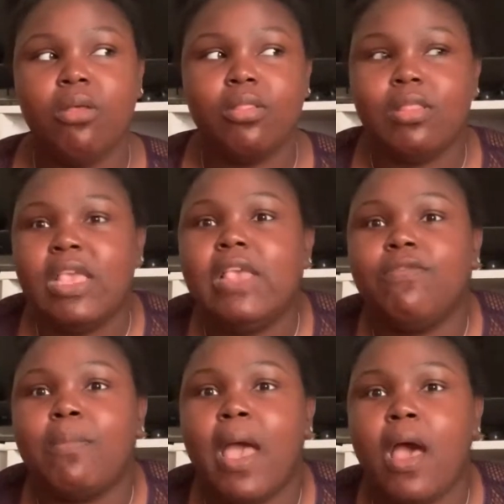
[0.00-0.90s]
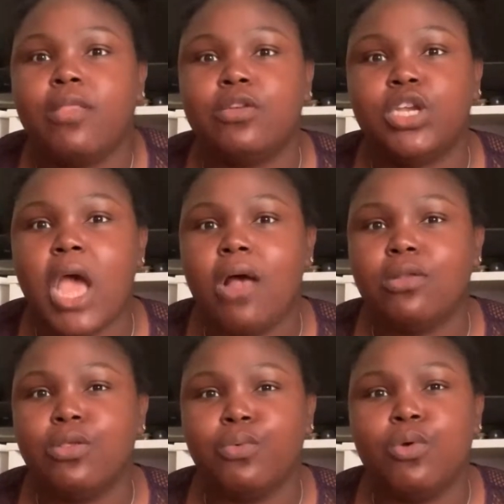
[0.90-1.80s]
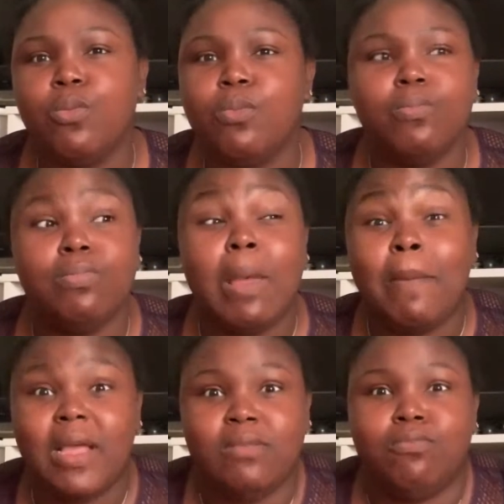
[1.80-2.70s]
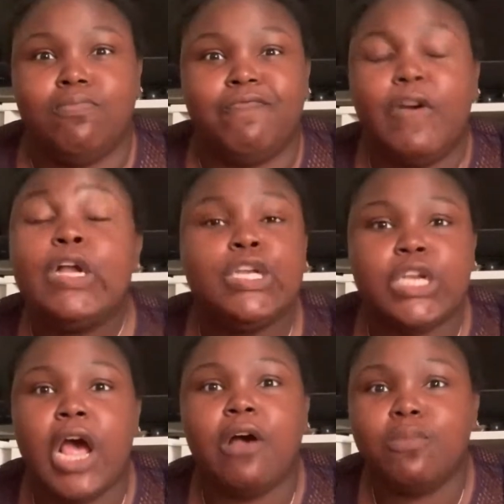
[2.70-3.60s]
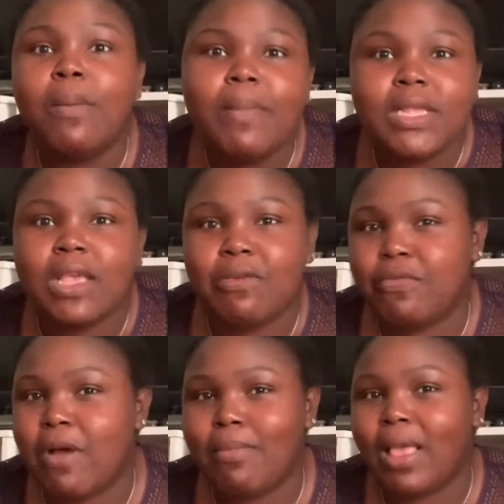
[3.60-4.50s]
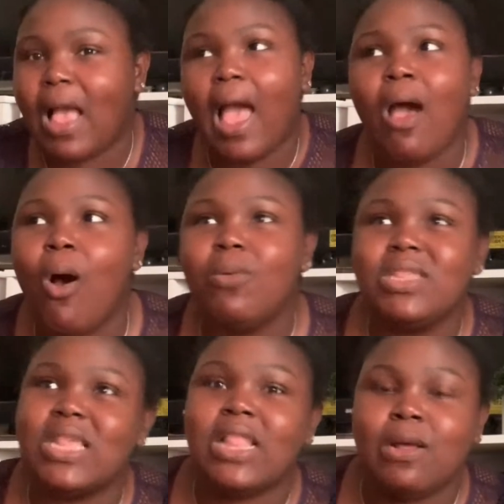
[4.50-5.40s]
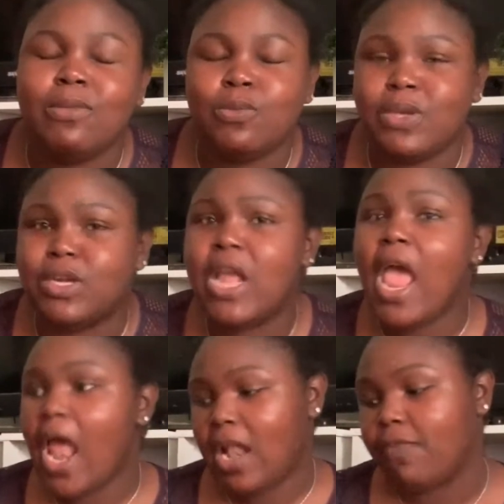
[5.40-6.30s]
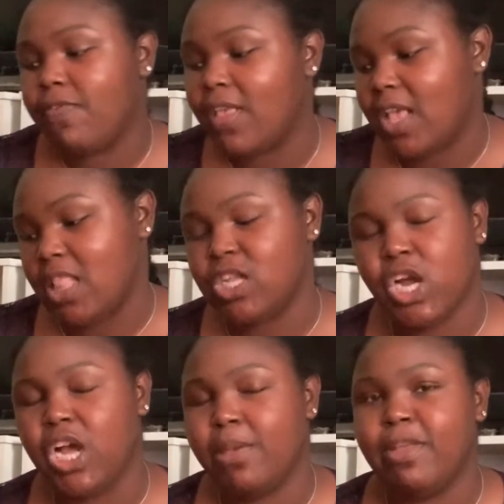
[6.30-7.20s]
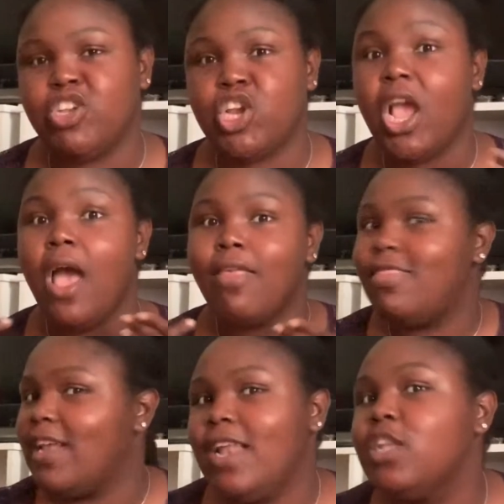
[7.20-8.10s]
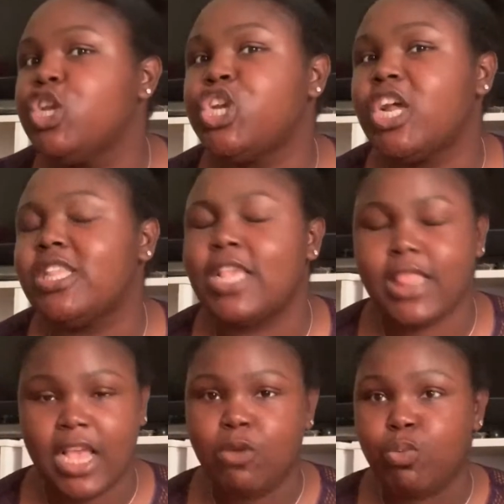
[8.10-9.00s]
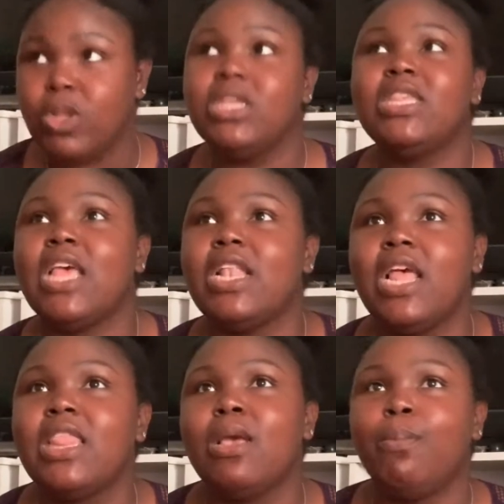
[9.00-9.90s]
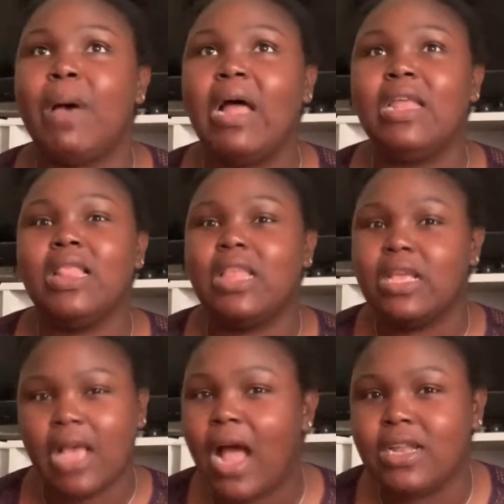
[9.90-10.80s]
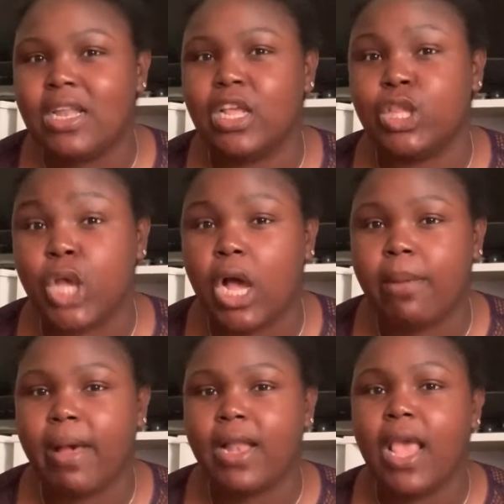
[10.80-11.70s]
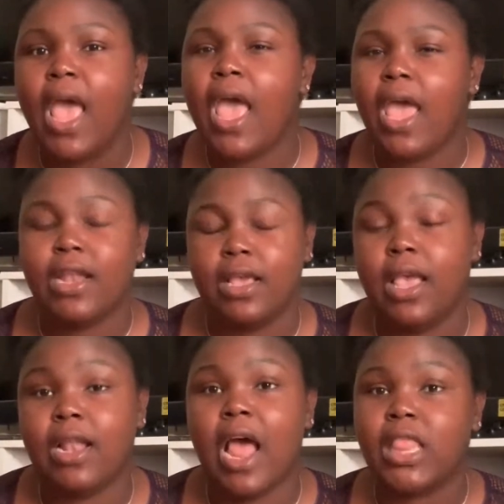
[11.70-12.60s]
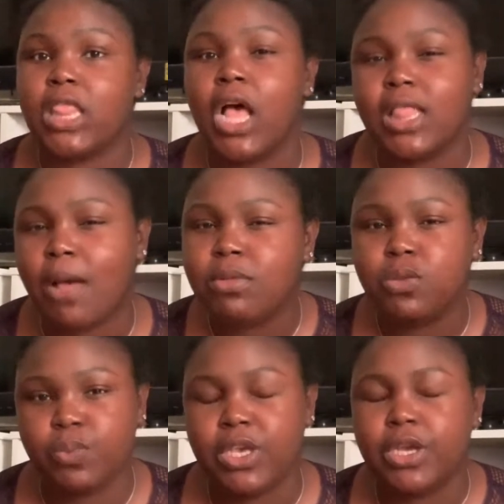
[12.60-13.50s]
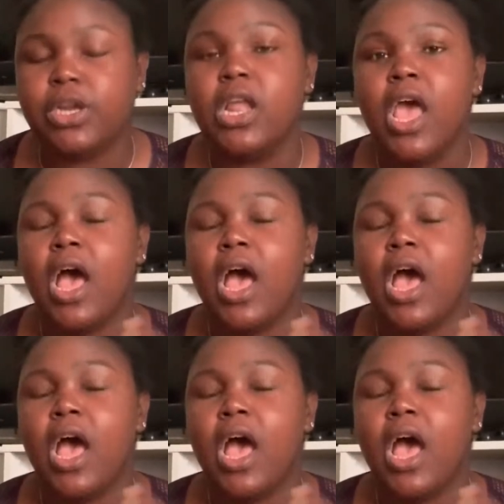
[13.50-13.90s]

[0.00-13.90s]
leave my other child in the room that my first child went missing from. Like, I always thought that was weird, and I feel like in the documentary they didn't stress it. They really said nothing about it. They kind of didn't talk about it, and again, I thought that was weird.